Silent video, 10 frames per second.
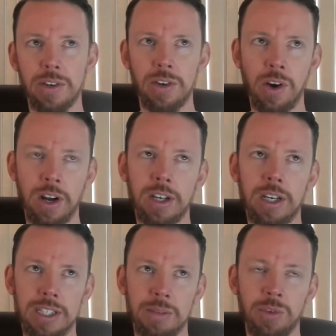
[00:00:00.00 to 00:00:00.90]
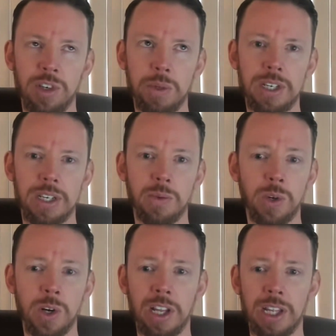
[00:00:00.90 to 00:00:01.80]
so not a custom GPT,
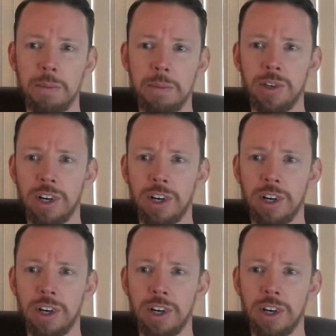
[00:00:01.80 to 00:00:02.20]
would not let me